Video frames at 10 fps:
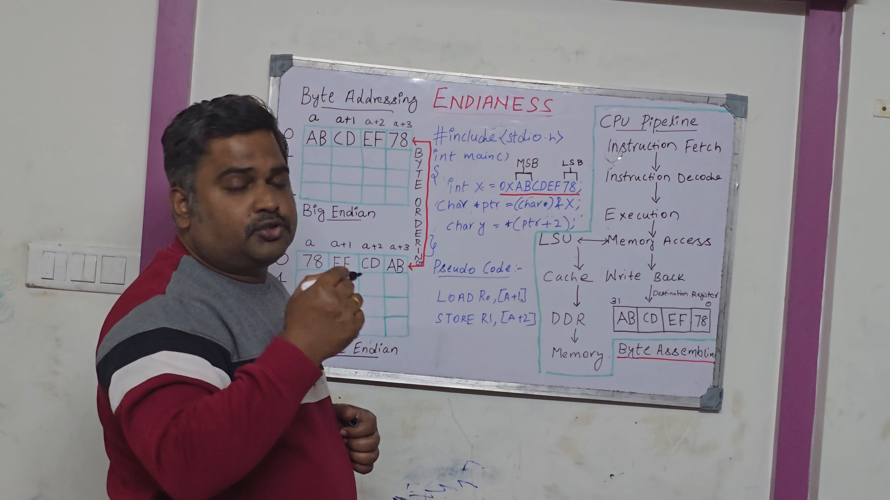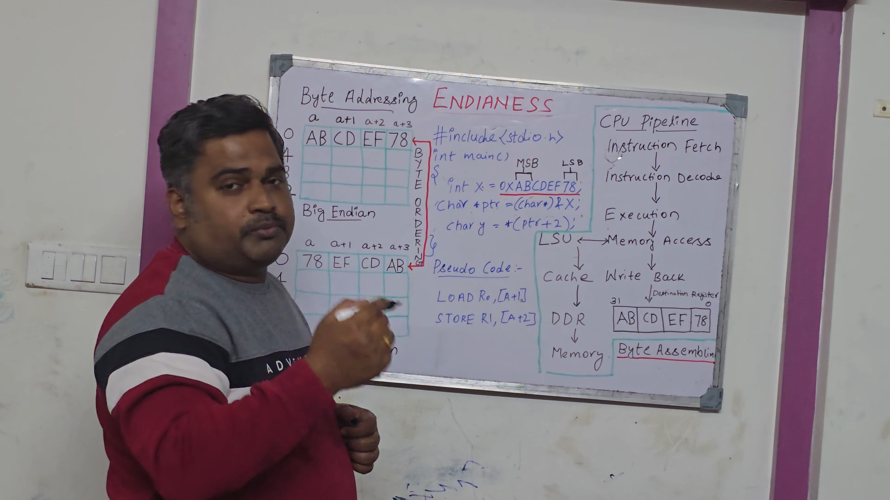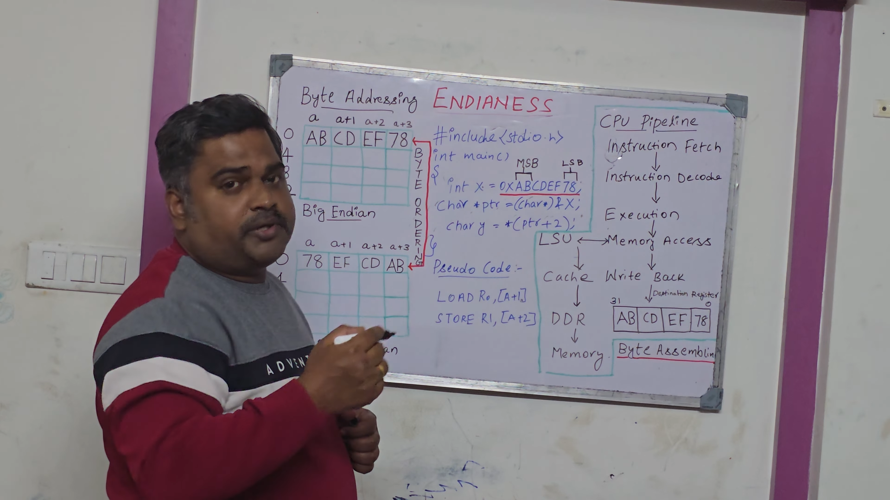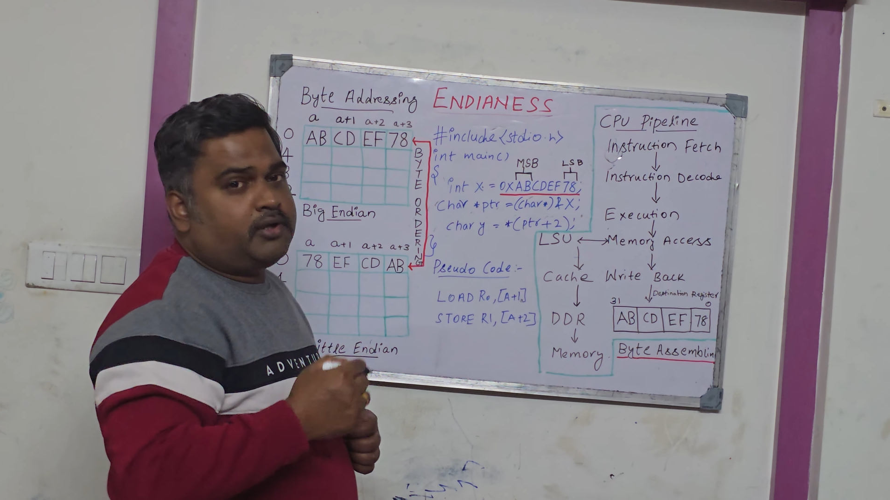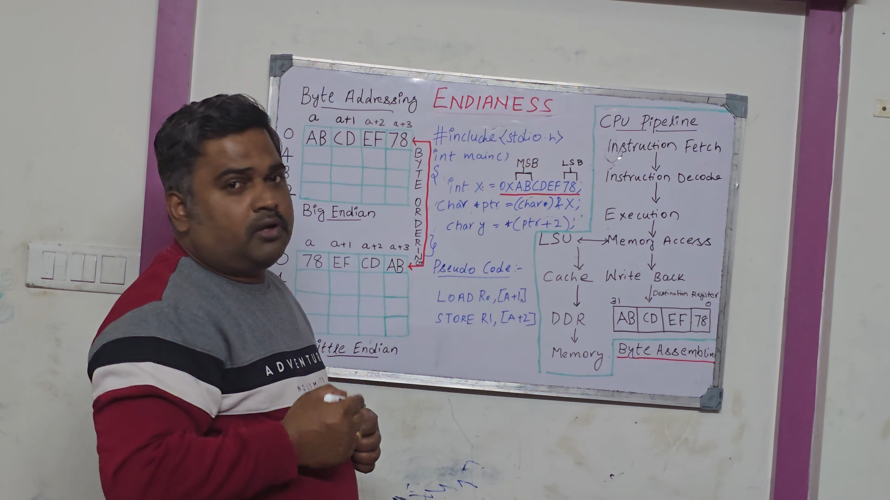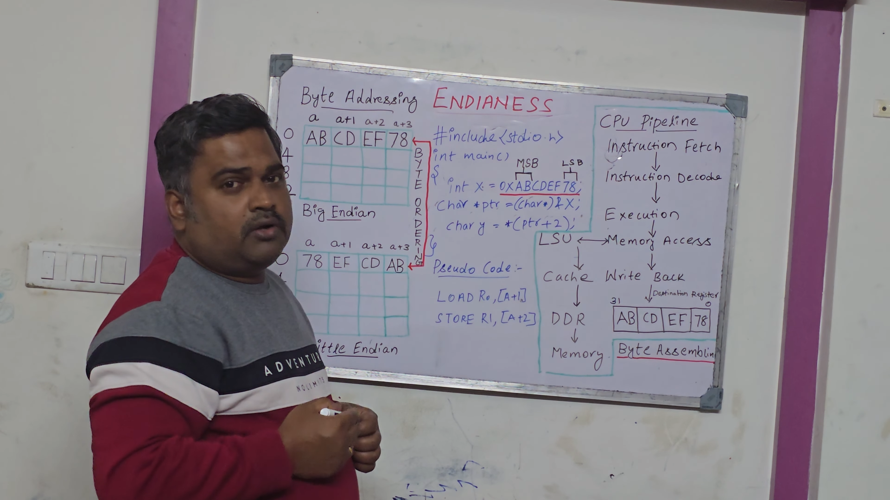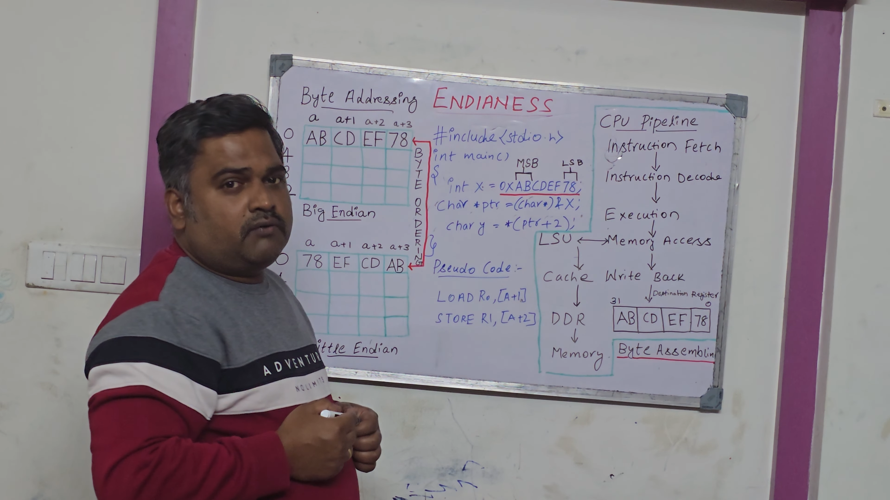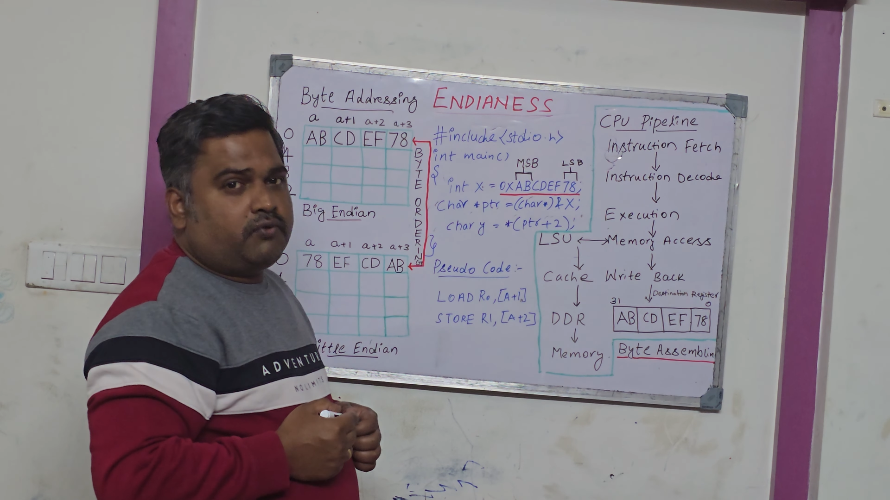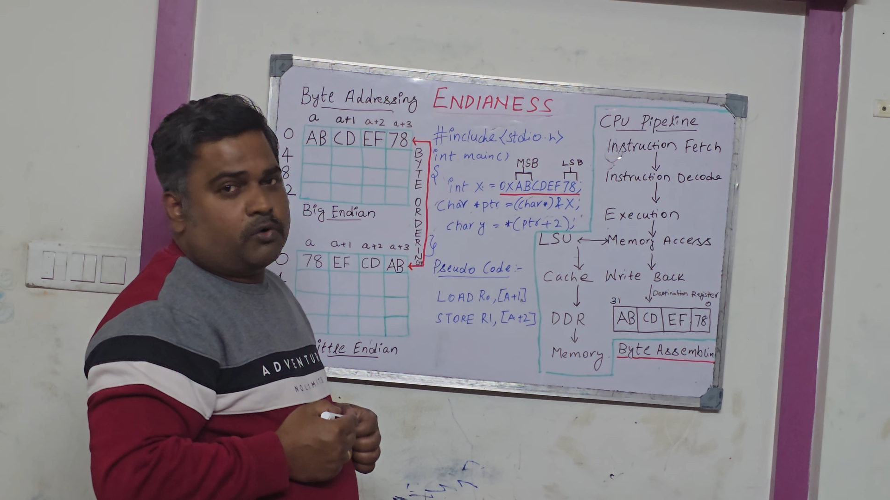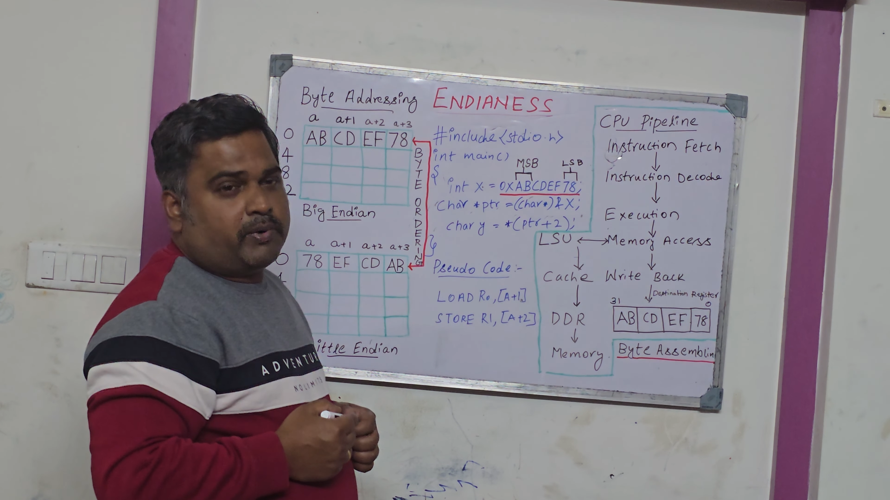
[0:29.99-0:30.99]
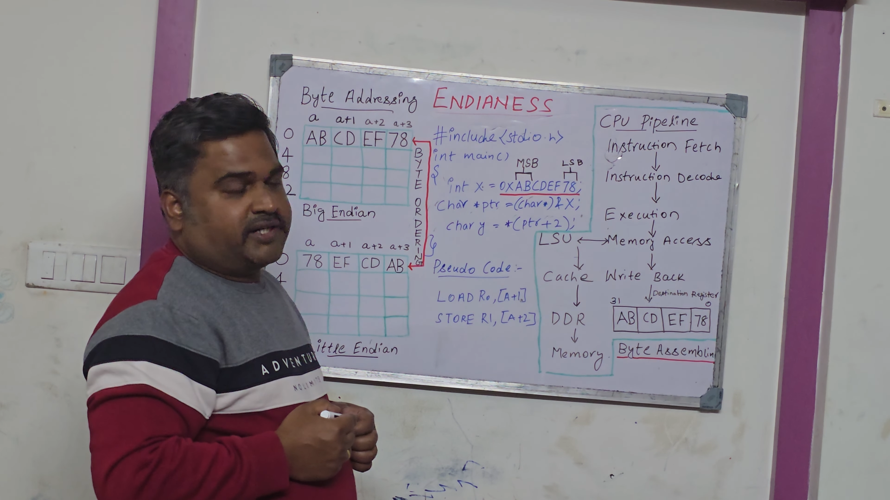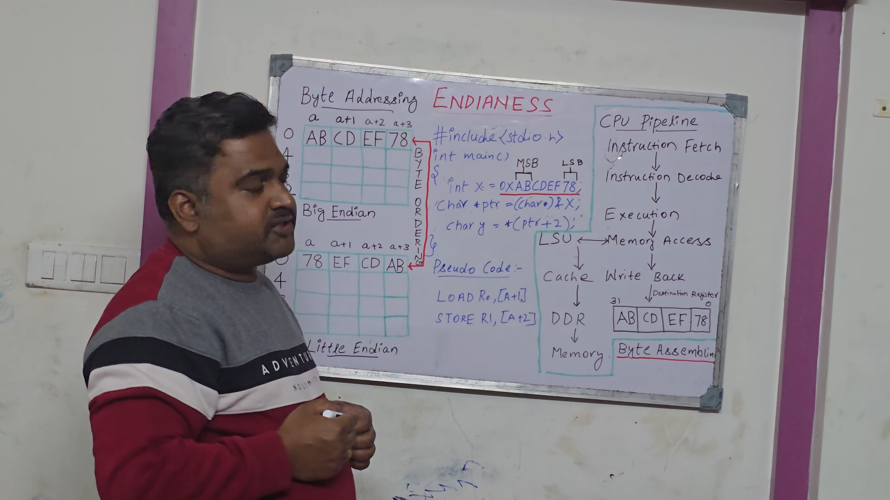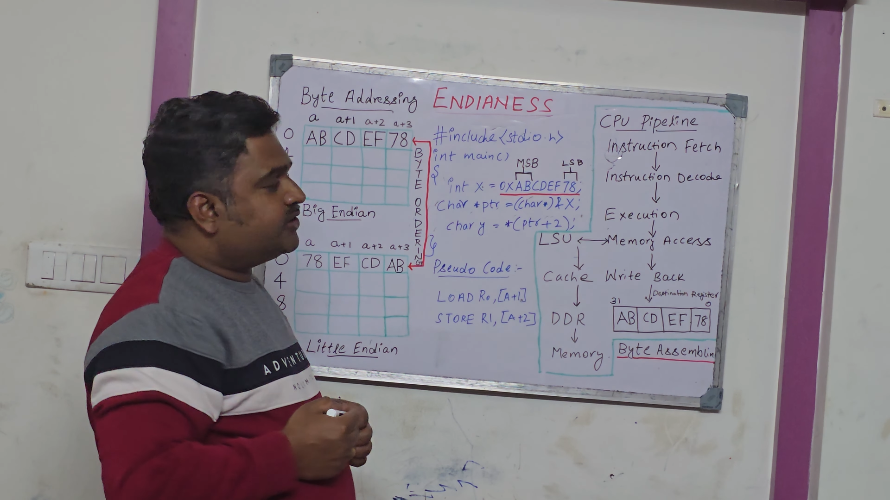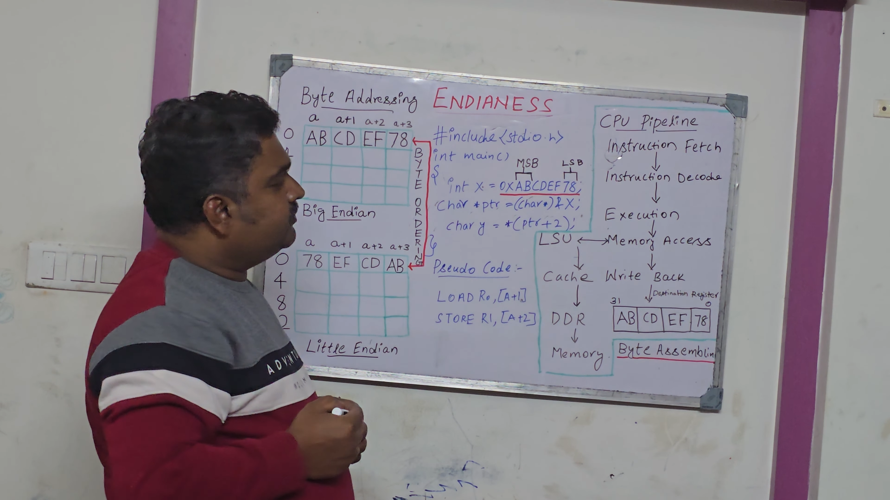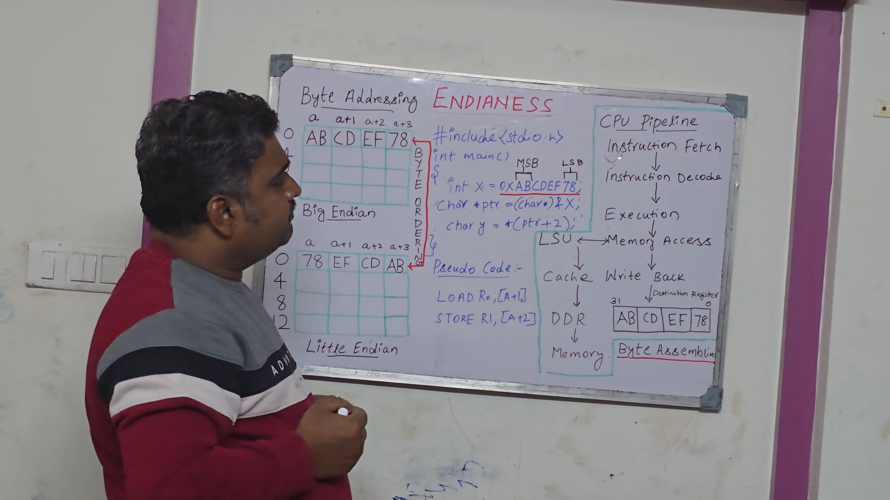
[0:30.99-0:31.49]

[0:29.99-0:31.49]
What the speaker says: to be 4 bytes.